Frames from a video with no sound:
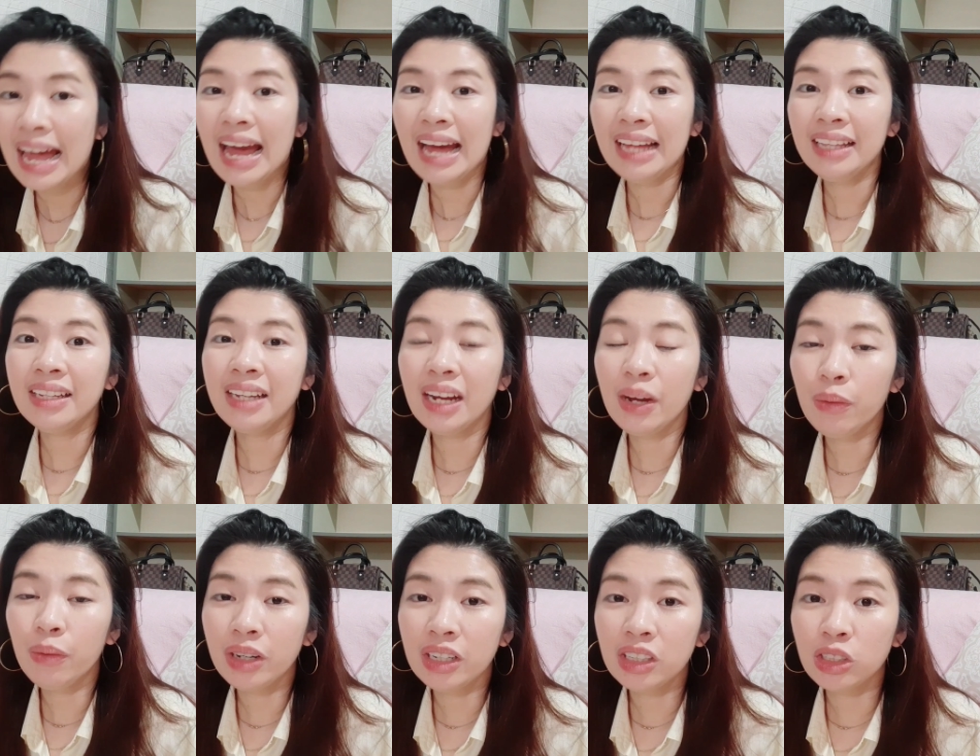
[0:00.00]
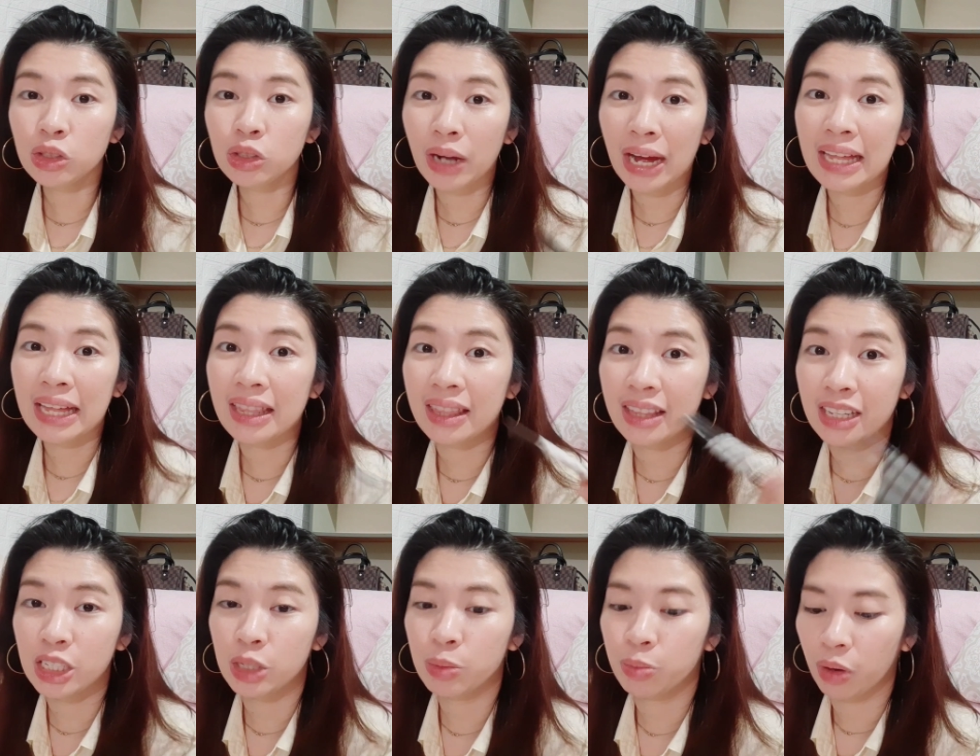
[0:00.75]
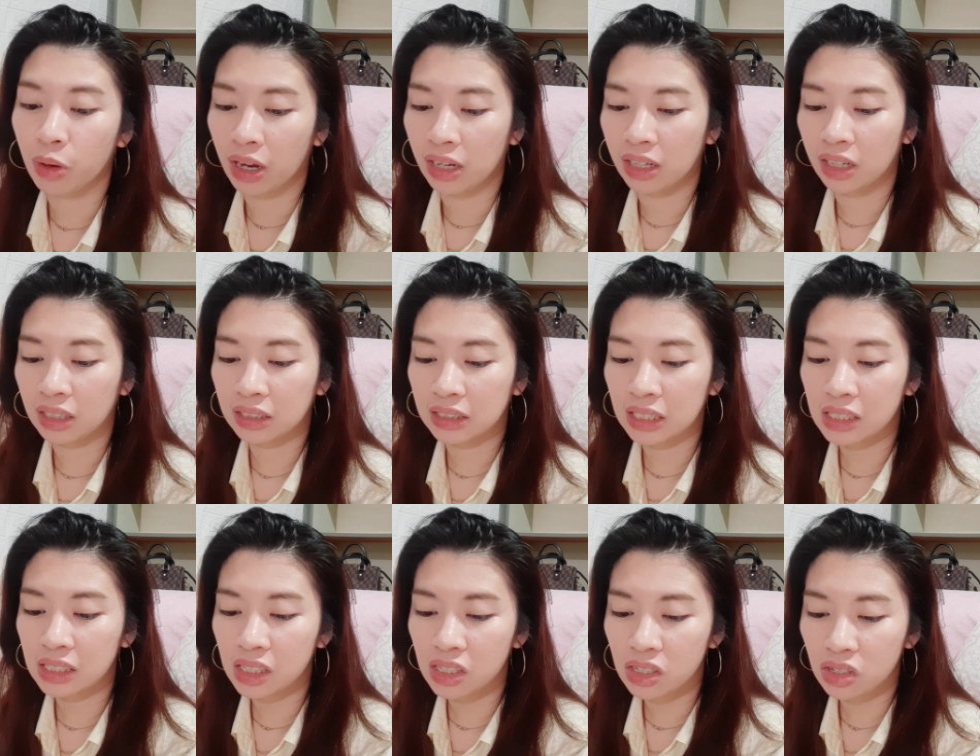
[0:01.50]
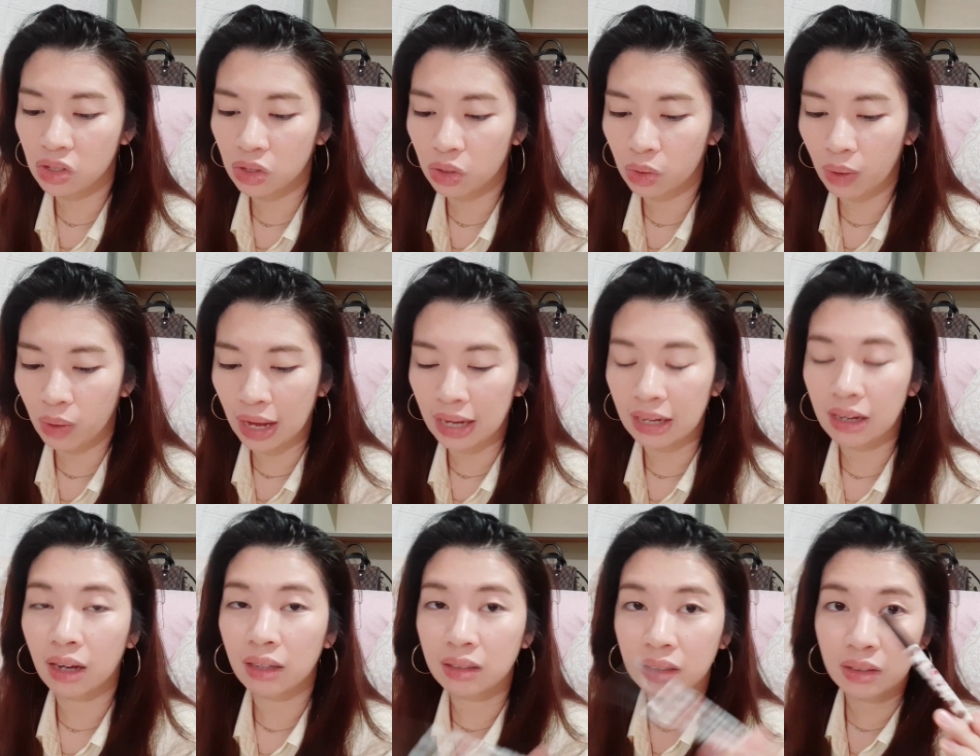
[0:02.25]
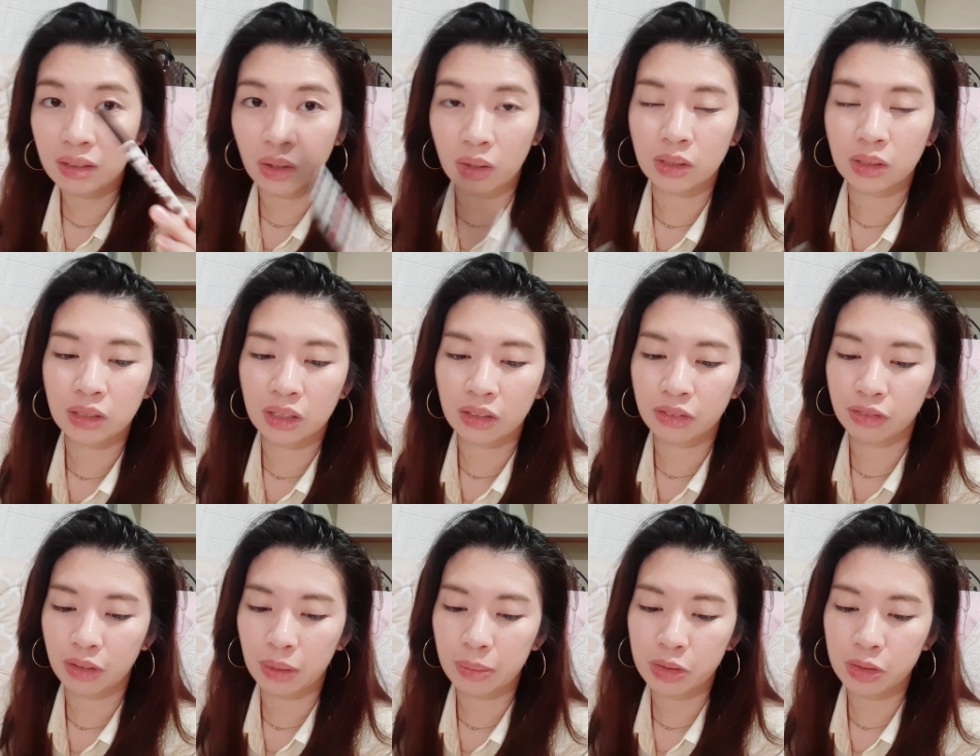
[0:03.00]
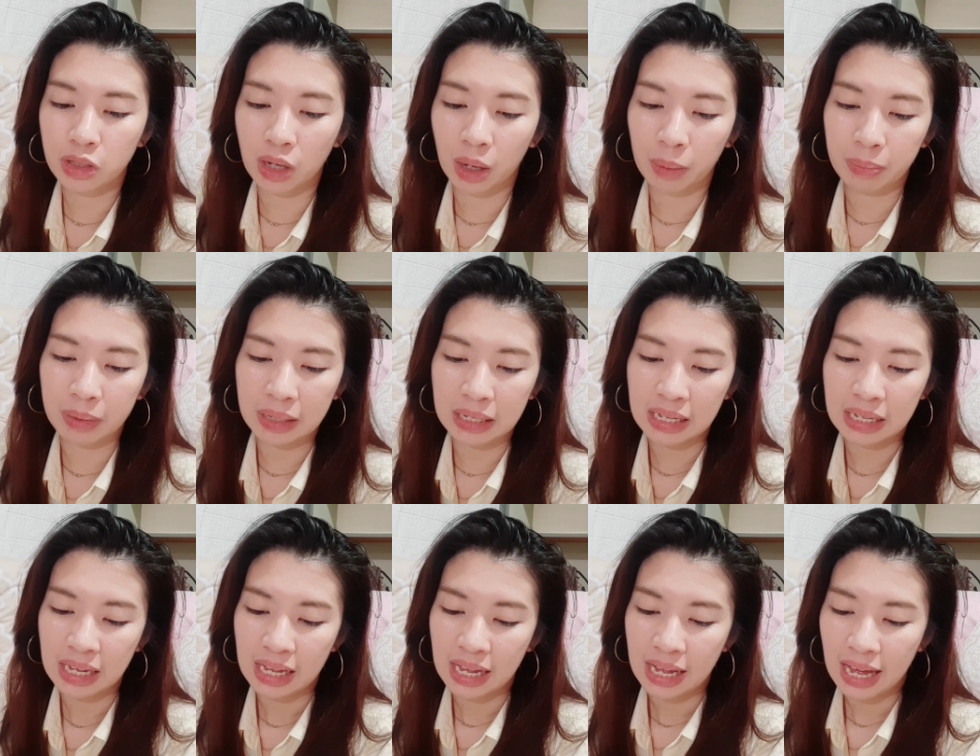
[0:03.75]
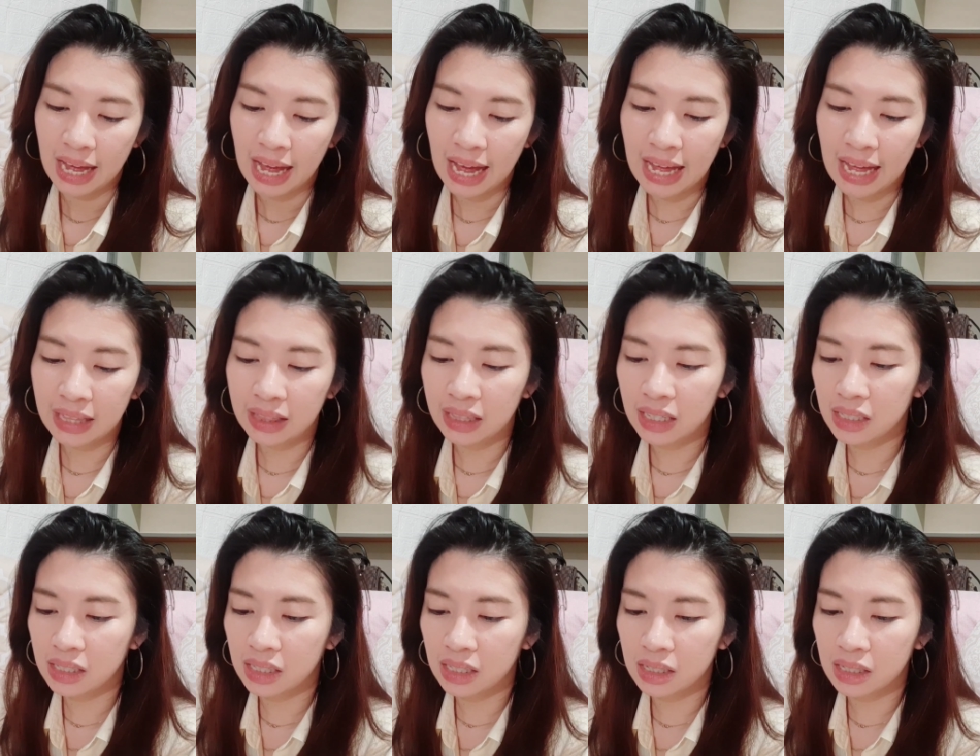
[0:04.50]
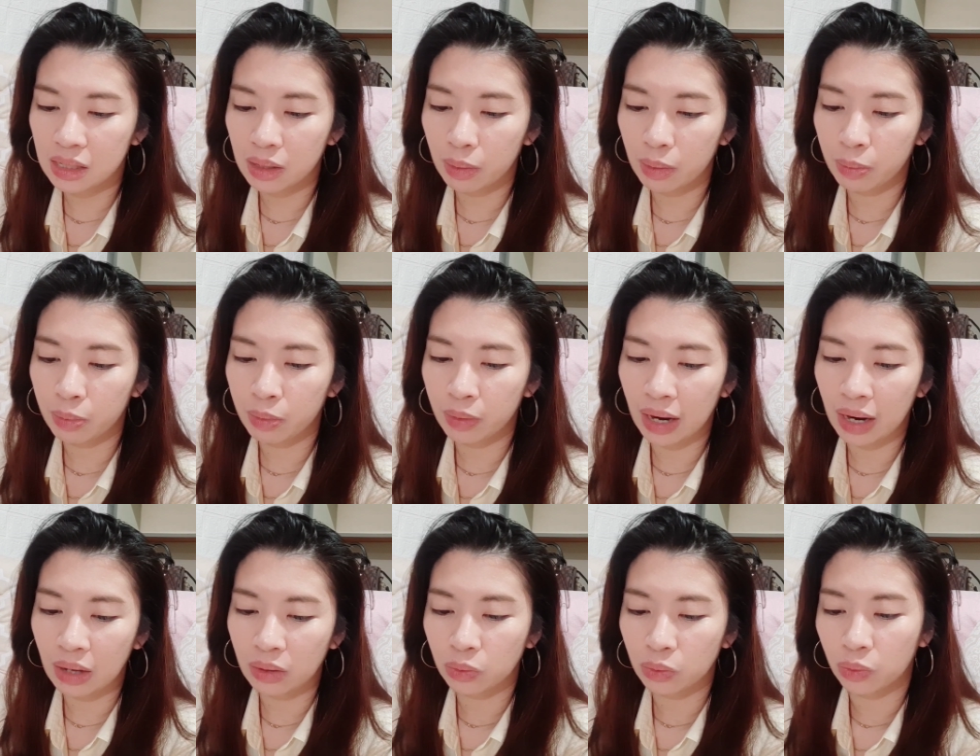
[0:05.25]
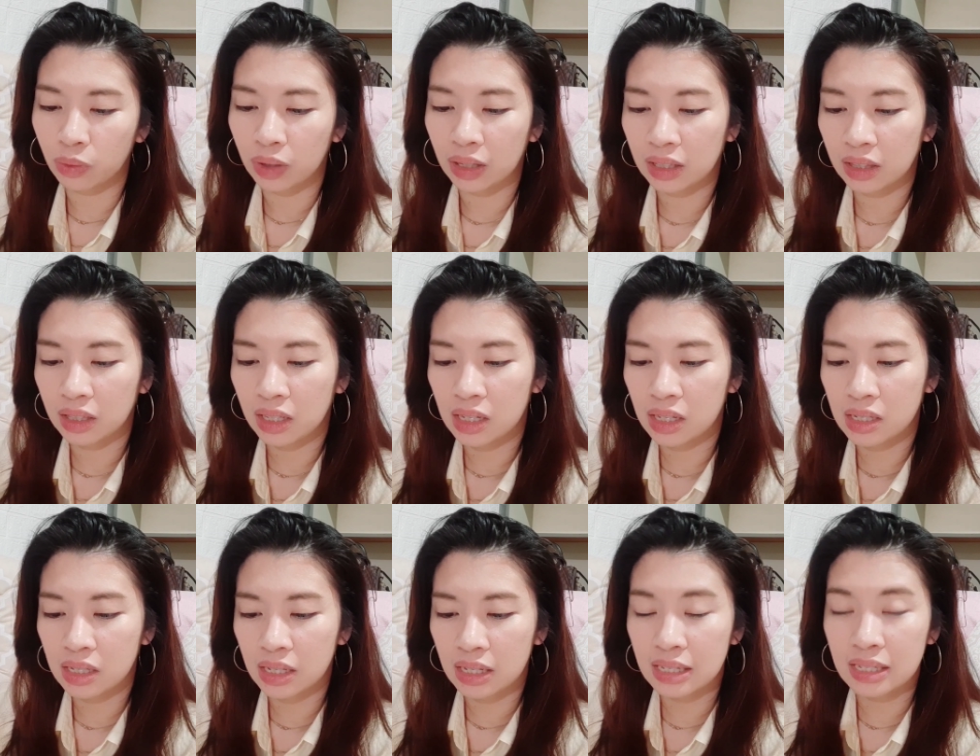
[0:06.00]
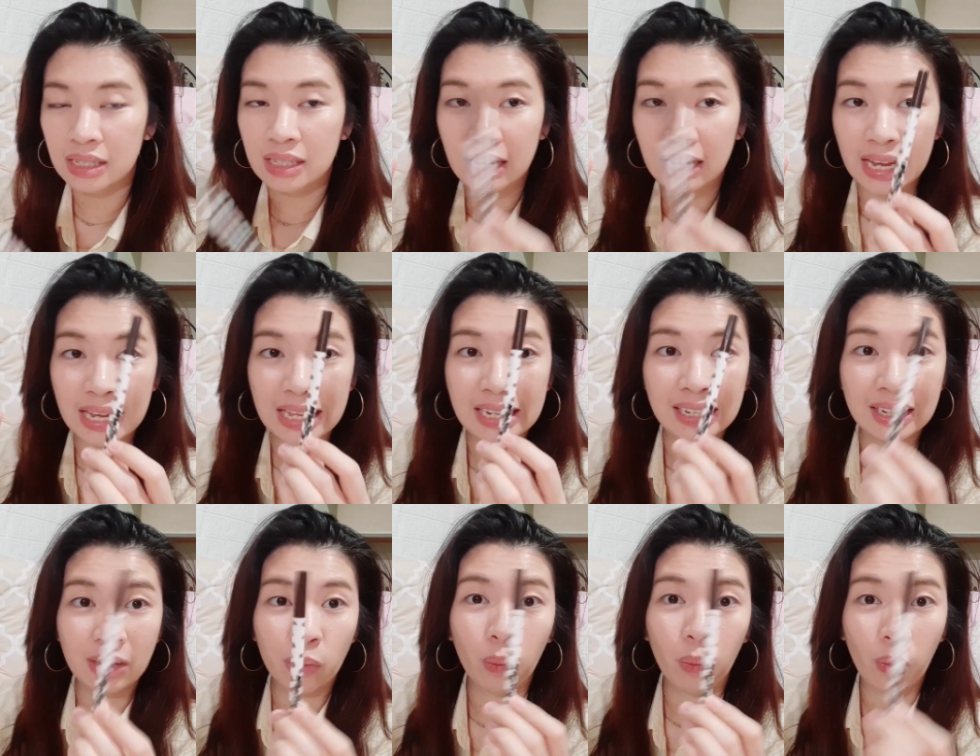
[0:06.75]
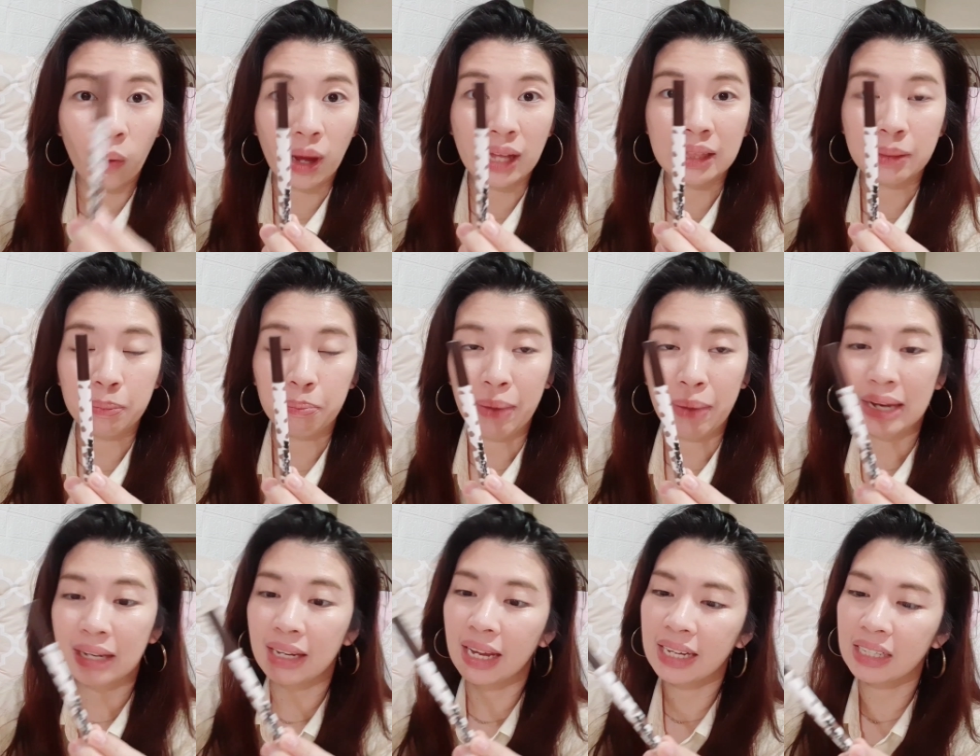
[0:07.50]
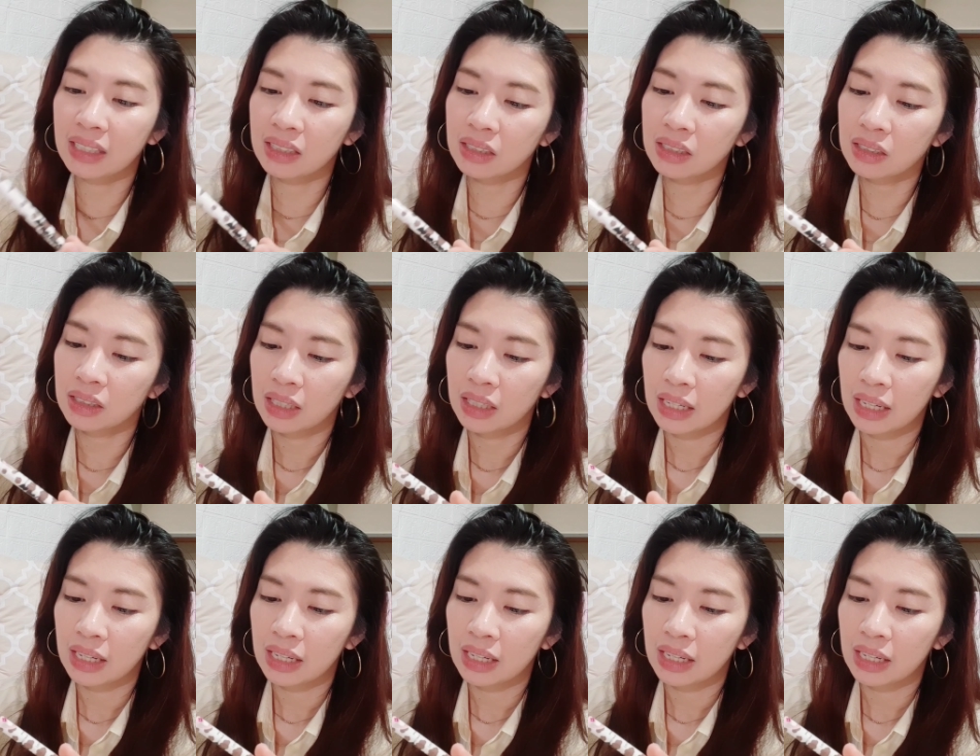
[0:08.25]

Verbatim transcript: And then I want to try this product. This is new. I got it also from Shopee. And this is a brown one. This is a wet pen liner.